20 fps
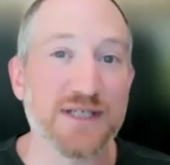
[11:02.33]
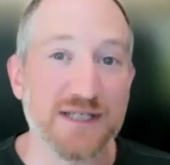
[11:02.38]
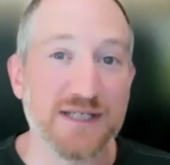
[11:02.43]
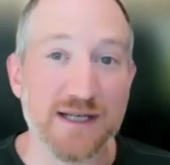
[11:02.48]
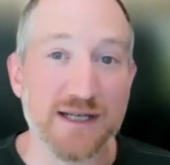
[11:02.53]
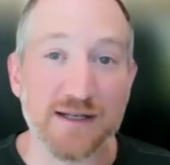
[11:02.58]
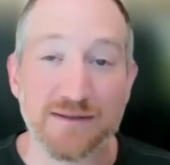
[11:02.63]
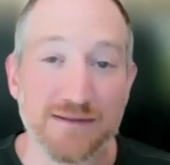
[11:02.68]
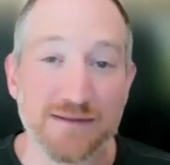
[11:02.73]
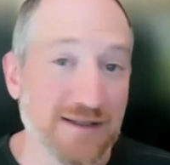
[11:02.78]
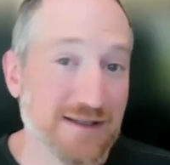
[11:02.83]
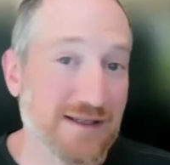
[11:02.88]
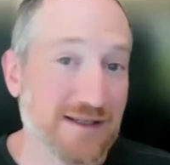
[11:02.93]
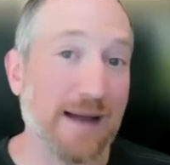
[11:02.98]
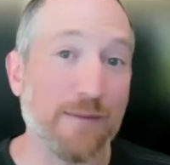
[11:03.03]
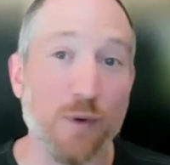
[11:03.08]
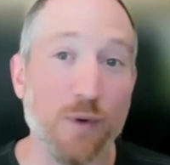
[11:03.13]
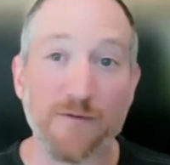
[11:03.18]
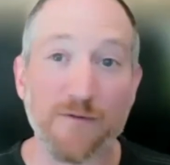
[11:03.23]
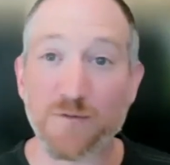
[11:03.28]
and
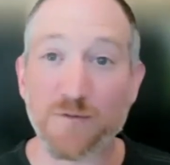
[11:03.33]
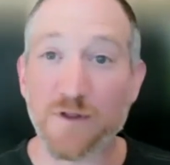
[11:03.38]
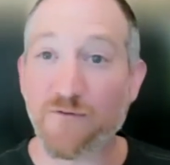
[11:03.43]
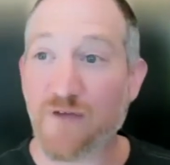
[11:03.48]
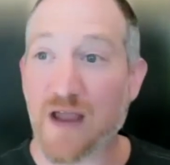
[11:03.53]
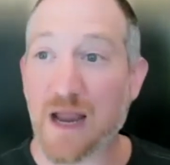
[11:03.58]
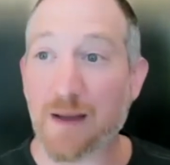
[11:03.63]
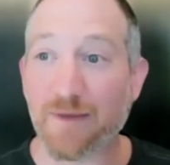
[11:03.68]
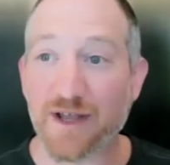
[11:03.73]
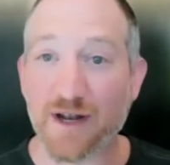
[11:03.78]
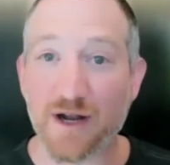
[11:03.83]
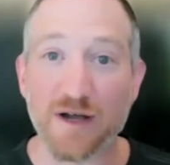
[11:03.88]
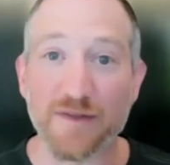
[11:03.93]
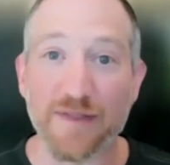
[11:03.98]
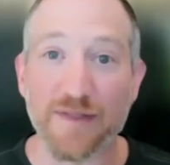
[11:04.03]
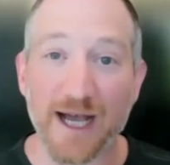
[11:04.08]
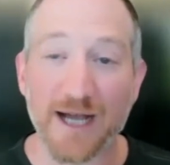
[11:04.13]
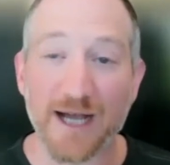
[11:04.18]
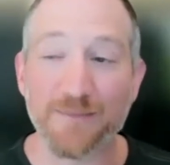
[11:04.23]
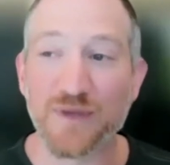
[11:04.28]
time away from the family and all
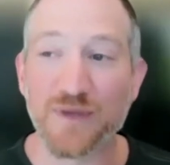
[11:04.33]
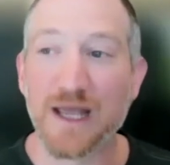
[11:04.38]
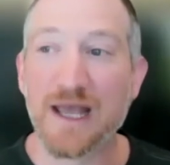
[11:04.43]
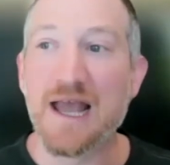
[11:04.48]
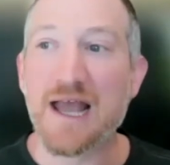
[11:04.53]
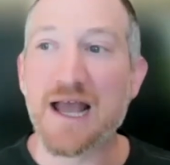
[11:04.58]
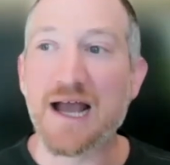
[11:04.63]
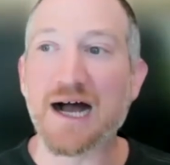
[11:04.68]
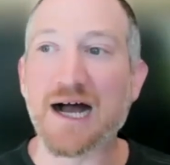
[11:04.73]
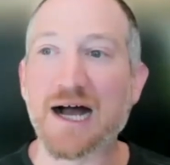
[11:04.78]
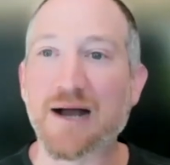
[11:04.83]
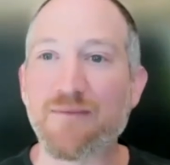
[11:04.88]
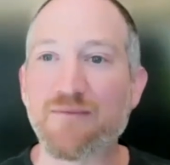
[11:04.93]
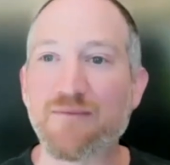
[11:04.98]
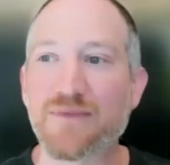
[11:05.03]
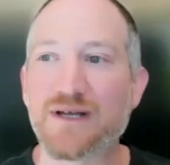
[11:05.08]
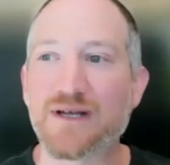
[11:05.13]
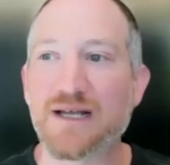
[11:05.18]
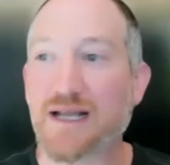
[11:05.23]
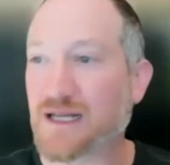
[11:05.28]
that.
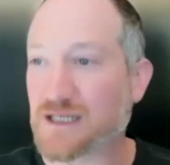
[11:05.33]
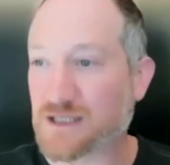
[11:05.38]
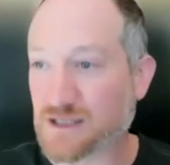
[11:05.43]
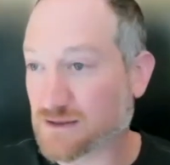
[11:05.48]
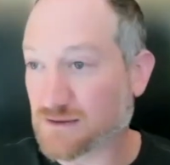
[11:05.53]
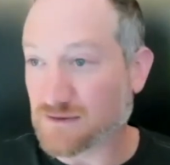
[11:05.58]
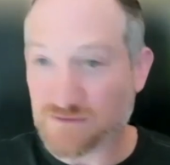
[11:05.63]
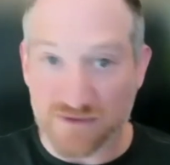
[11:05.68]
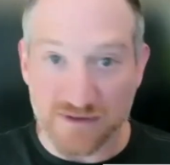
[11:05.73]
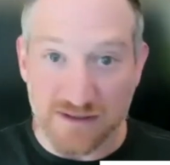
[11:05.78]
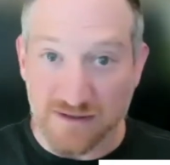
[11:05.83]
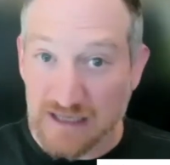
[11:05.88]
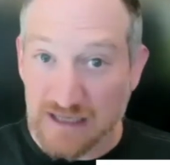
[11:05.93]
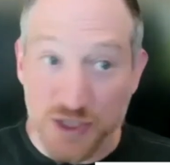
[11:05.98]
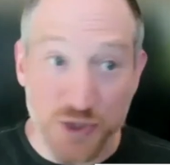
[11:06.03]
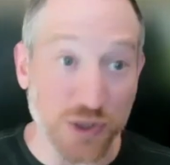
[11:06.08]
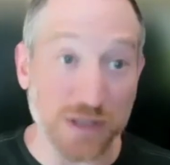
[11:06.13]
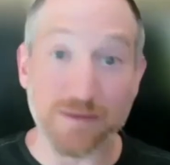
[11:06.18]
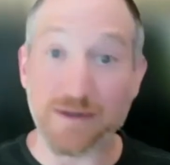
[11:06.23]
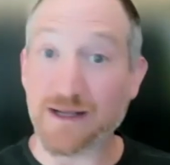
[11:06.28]
Um, it's
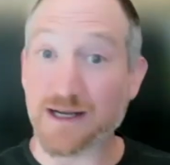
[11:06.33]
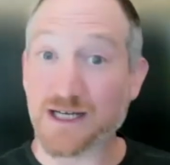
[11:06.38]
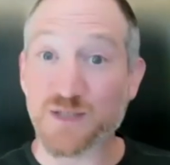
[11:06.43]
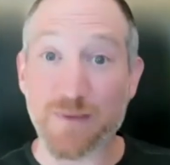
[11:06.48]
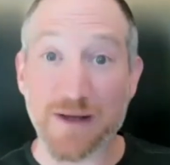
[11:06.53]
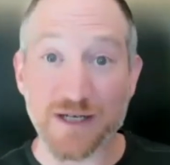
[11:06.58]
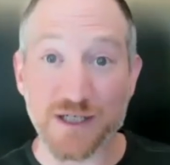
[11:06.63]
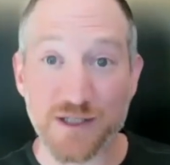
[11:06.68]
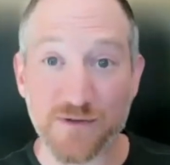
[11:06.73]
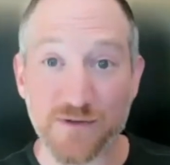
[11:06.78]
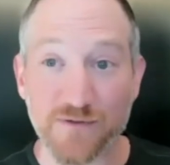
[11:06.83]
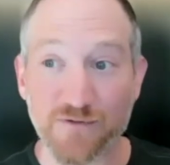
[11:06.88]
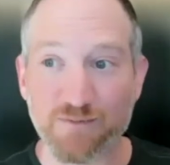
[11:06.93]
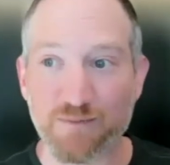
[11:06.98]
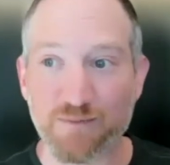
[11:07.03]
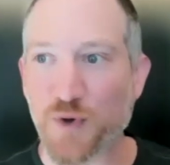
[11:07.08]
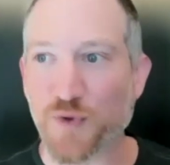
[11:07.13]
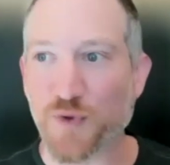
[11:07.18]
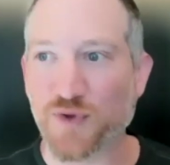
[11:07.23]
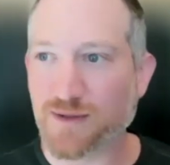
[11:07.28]
extremely expensive,
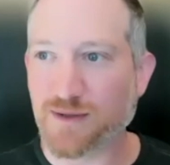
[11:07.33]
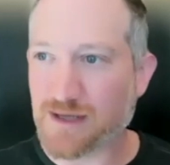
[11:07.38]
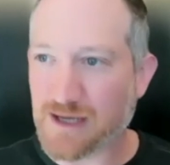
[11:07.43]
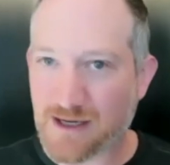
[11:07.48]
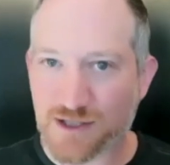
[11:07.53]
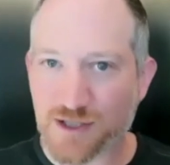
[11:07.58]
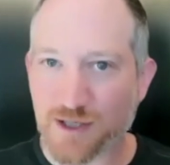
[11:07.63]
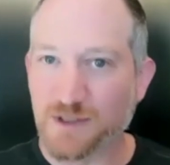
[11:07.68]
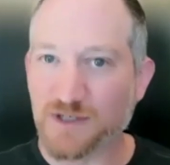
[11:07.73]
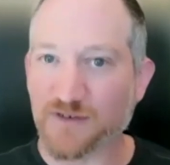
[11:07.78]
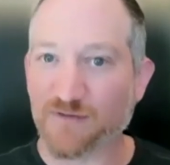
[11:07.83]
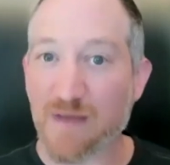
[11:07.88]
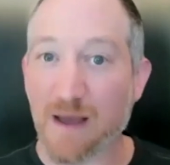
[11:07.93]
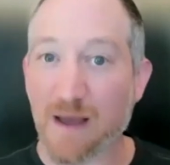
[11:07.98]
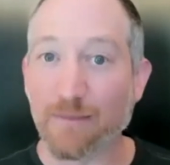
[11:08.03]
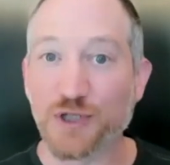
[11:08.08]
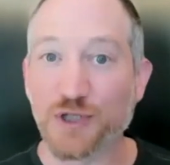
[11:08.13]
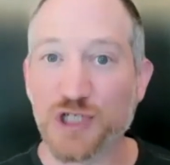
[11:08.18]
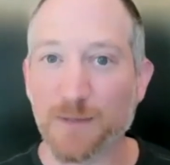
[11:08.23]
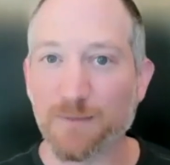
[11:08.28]
both in terms of
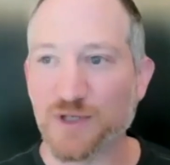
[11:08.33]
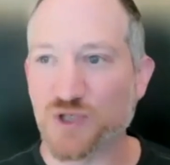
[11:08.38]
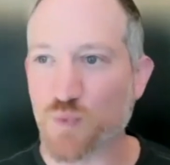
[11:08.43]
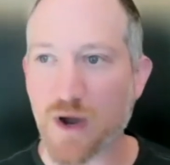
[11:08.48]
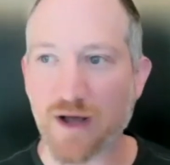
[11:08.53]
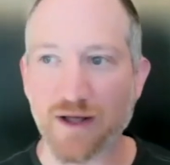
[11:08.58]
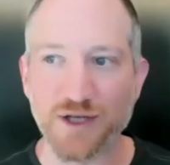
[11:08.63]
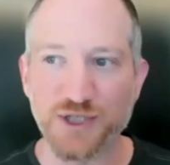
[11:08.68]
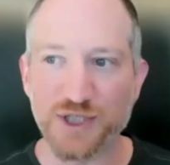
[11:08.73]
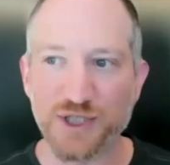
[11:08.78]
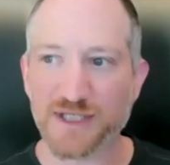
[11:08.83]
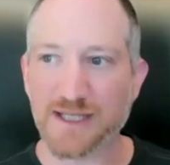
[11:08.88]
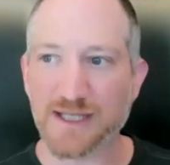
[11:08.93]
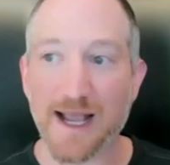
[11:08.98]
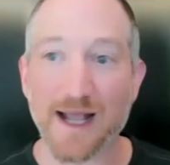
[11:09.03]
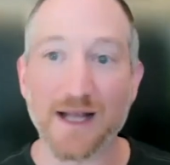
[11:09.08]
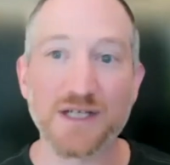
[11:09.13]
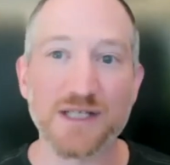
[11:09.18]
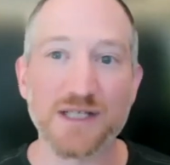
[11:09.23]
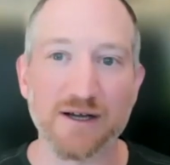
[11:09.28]
membership as well as just the
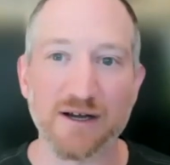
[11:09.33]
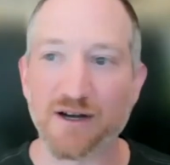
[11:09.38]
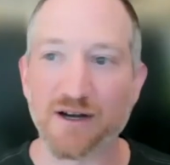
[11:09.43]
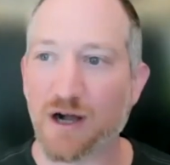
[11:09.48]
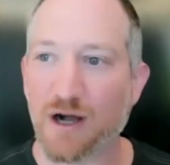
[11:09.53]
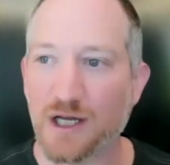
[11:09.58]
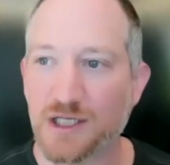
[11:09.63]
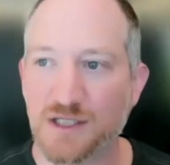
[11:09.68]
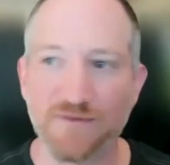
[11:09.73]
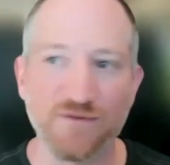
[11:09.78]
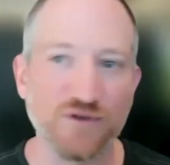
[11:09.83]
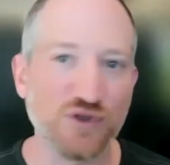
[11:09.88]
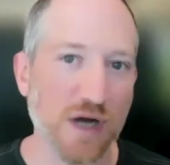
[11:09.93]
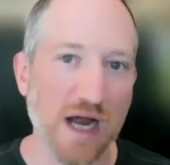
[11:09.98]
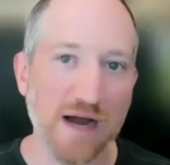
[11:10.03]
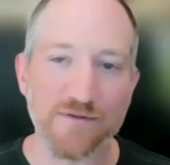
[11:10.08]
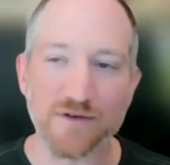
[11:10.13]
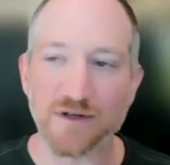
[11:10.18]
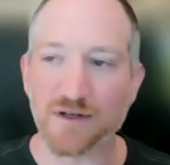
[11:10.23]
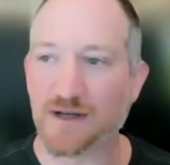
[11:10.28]
ancillary costs of
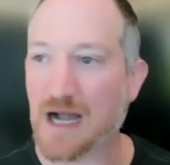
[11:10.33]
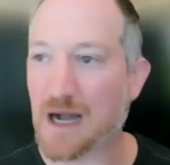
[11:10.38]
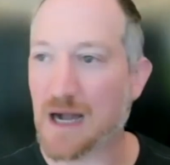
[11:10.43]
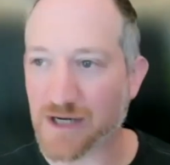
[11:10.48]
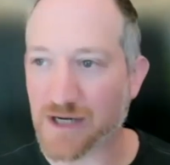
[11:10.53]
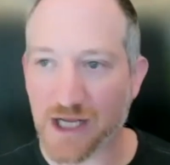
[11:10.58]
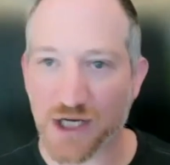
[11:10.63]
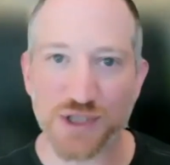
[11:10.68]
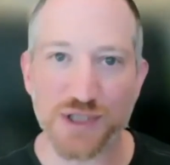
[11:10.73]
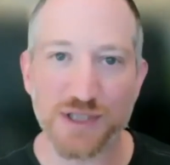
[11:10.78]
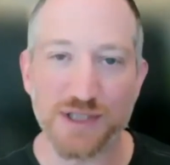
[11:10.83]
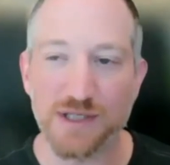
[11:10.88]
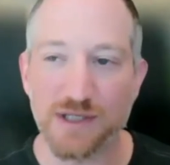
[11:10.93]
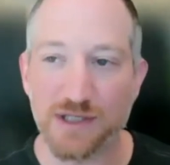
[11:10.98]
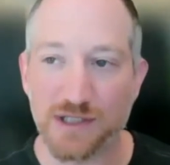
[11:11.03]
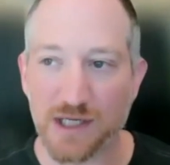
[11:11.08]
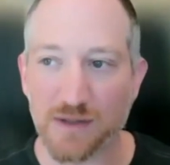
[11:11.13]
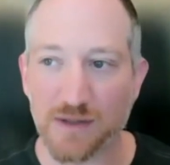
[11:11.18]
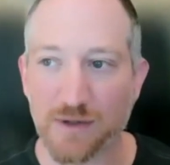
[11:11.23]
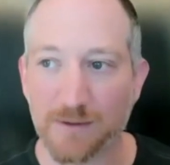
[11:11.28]
travel, accommodations, and
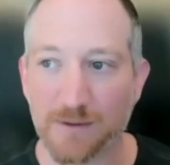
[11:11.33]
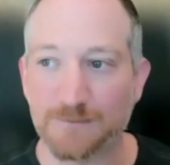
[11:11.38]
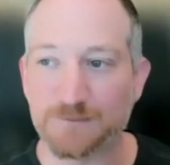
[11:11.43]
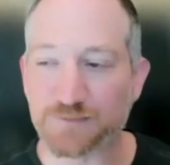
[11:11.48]
so on.